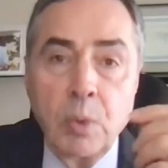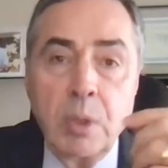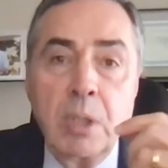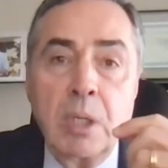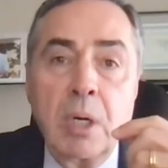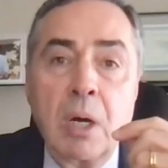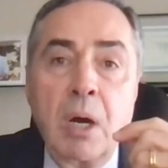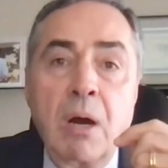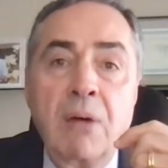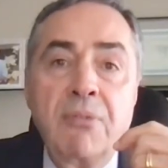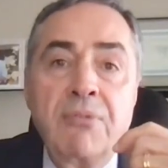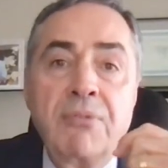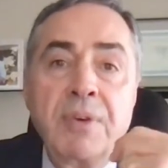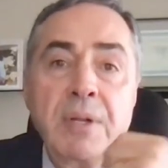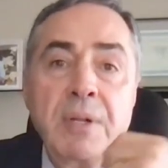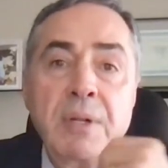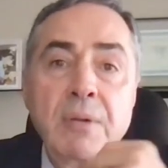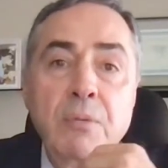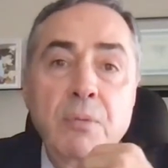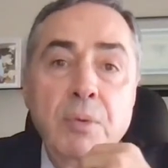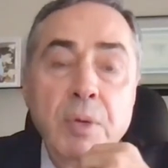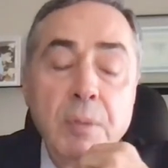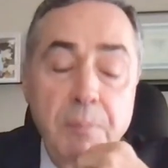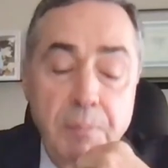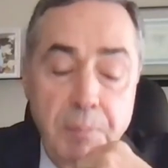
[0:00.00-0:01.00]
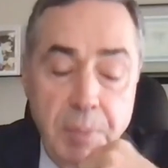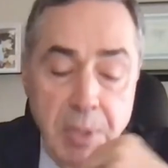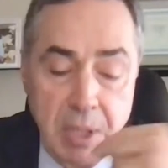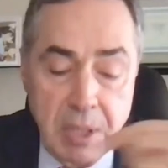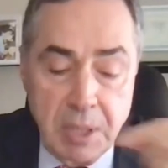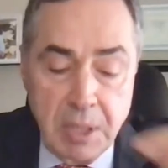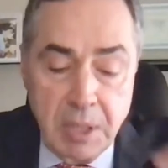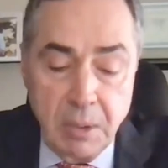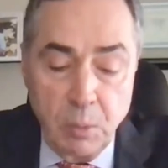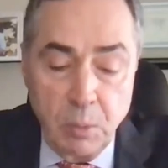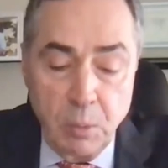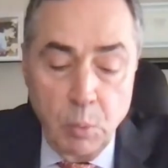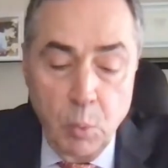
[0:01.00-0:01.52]
were often
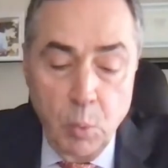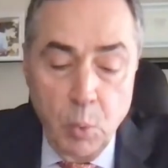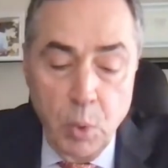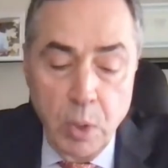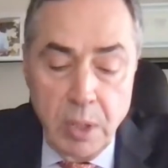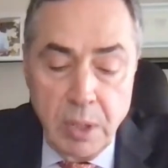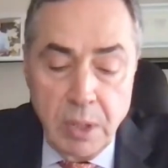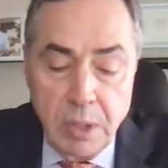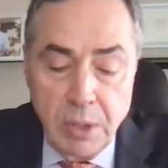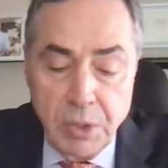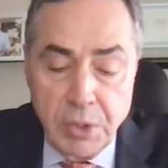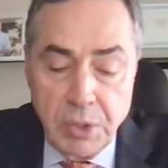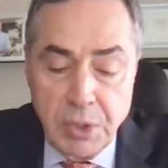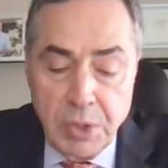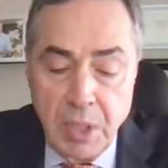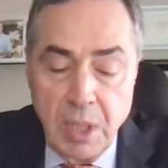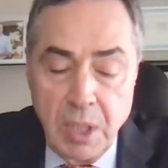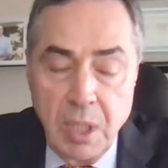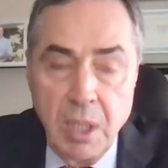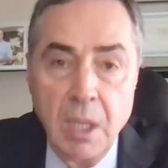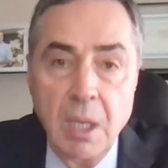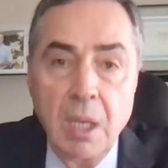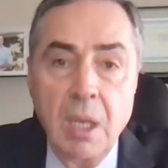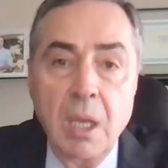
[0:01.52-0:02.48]
repeated words.